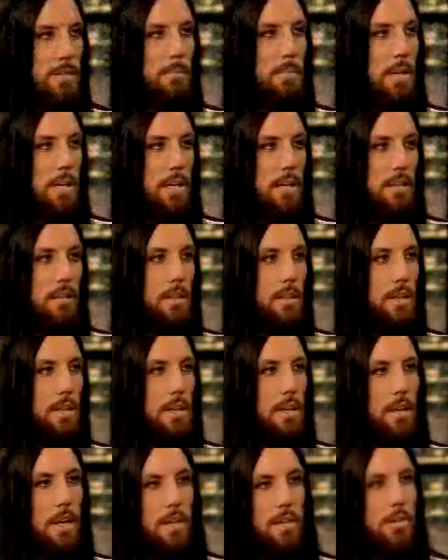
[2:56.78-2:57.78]
immediately,
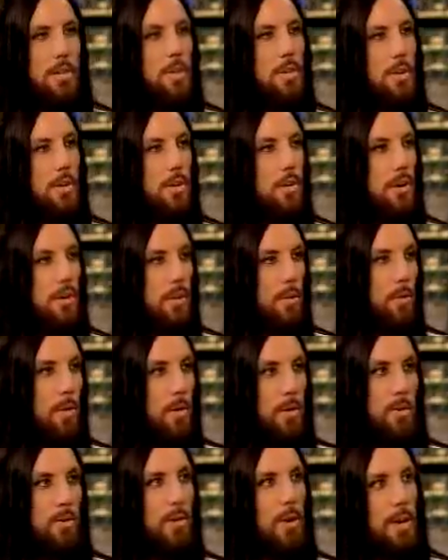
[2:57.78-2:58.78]
and I took her on the
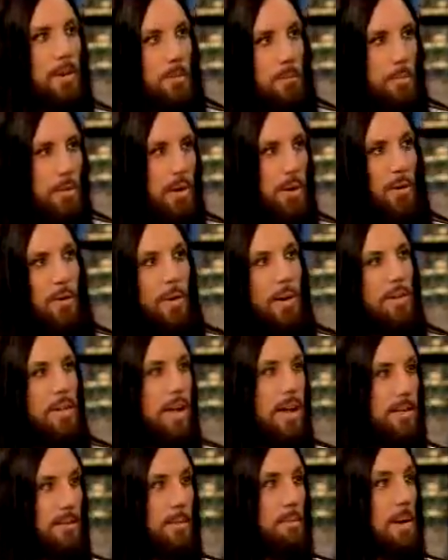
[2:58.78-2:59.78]
road, tried to bring her around the
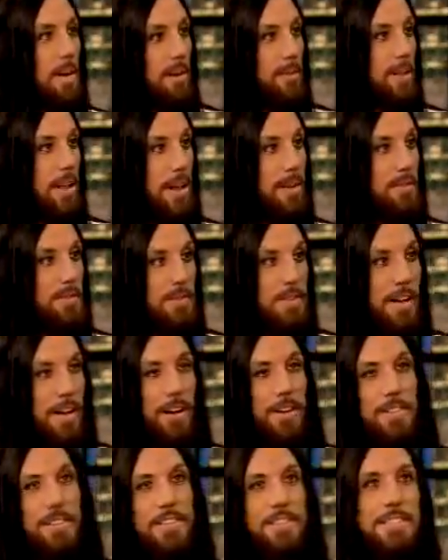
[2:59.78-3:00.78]
heavy metal
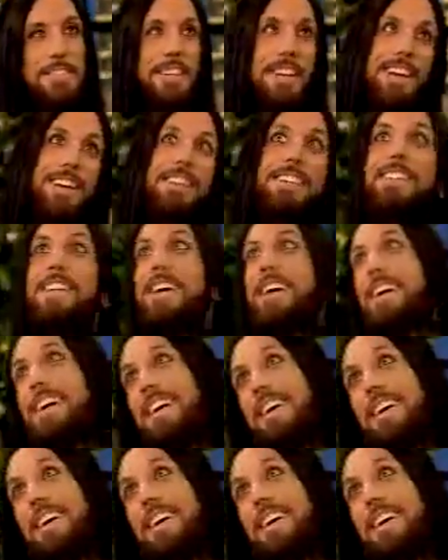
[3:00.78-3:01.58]
lifestyle, and this kid's like,